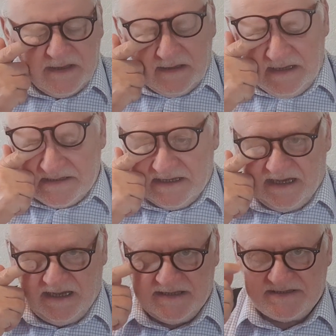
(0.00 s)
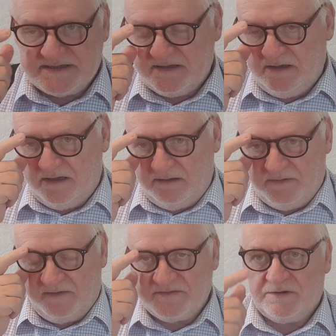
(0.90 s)
It has,
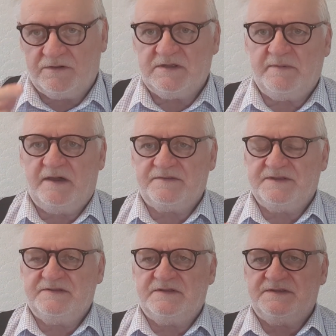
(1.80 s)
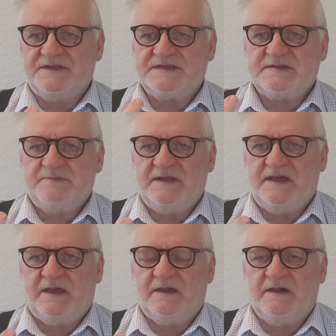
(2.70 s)
I've talked about the
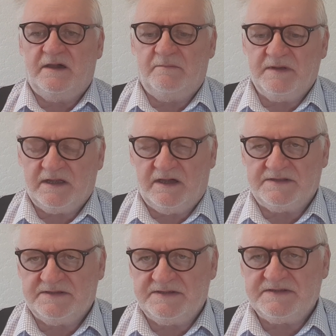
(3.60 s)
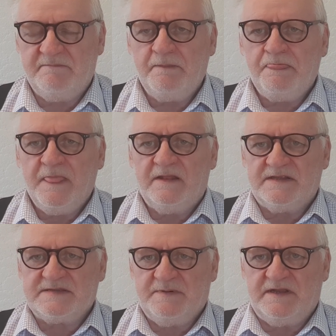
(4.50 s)
spinning cutters, the
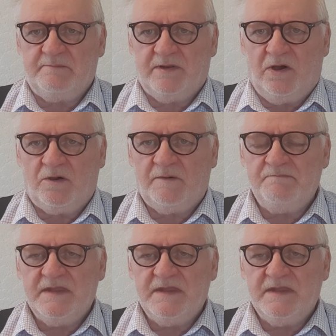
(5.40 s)
spinning block.